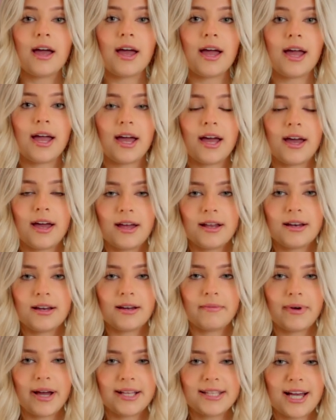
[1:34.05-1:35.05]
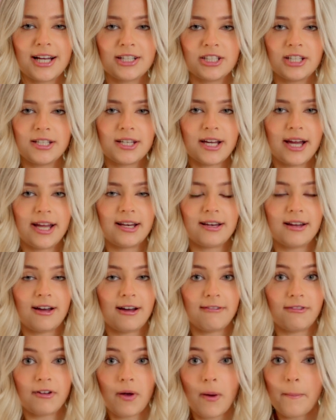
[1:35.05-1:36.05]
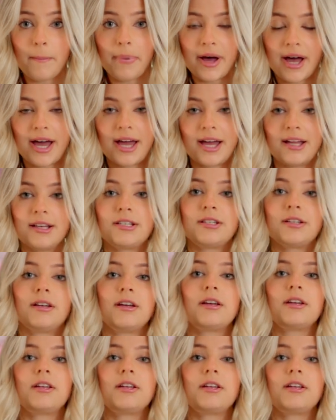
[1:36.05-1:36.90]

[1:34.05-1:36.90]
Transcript: and mine's actually tight enough but